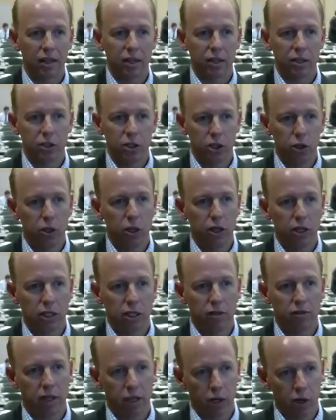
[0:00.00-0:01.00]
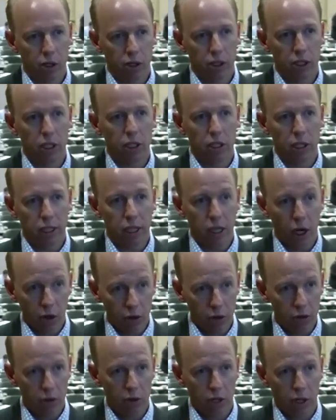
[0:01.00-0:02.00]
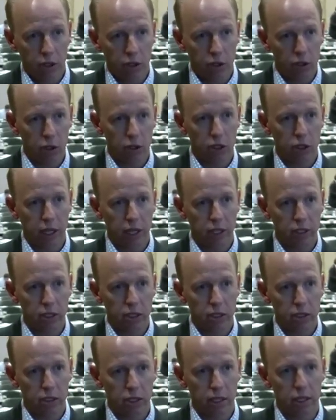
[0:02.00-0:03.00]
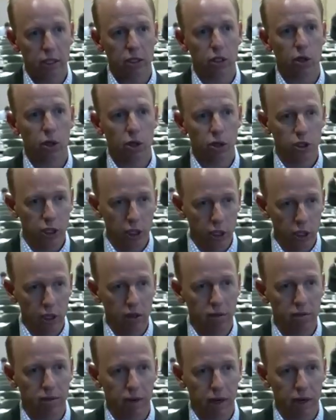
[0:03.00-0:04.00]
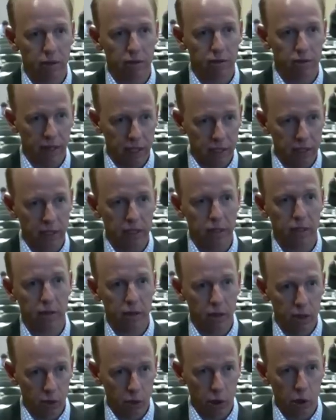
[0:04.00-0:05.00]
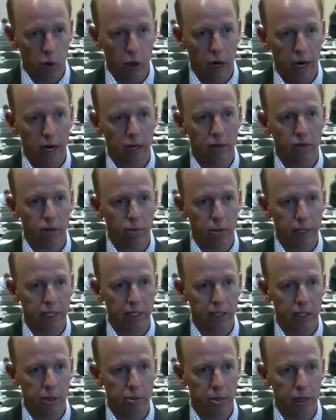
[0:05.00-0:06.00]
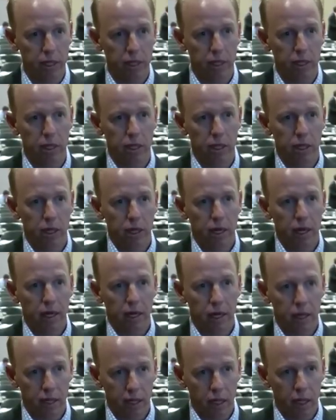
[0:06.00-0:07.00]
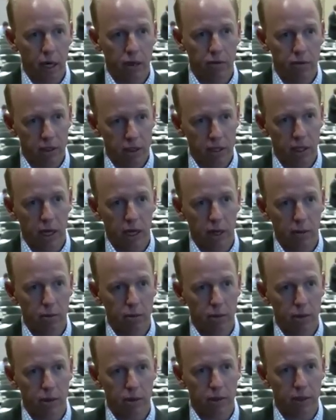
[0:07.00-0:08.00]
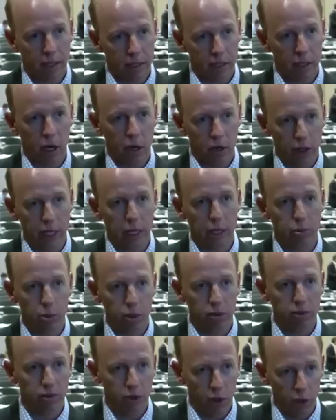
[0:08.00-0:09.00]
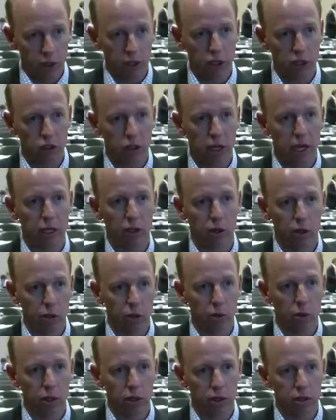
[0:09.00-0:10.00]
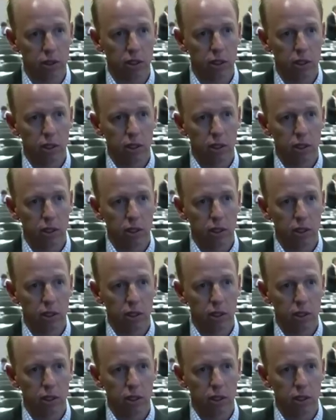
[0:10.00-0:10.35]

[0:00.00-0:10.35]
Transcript: think the truth is, if they continually go through those transactions, then there's continually fun funding required from the ECB, and I think over time that's only going to put further strain on the world.